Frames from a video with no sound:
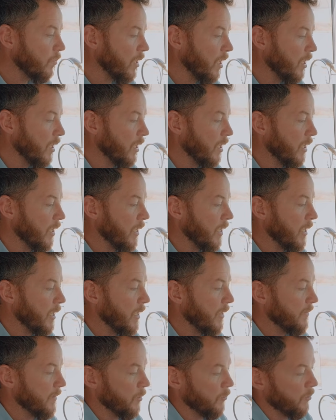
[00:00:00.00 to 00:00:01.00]

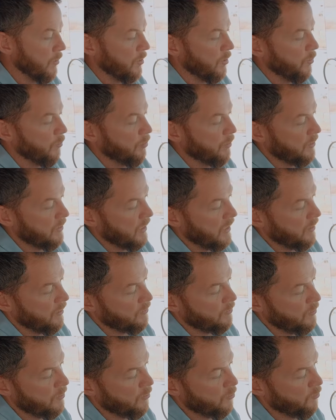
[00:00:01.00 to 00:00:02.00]
and then we're going to put that
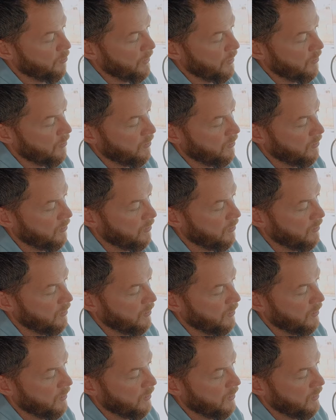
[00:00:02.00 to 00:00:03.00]
throttle pedal
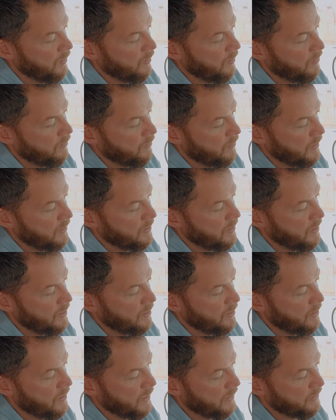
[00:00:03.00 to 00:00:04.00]
right
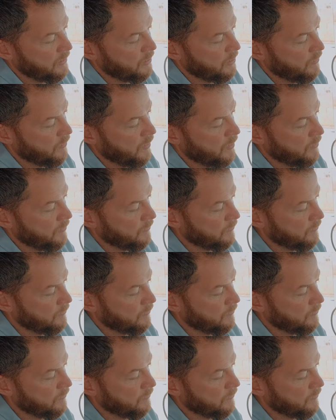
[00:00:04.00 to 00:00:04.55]
there next to it.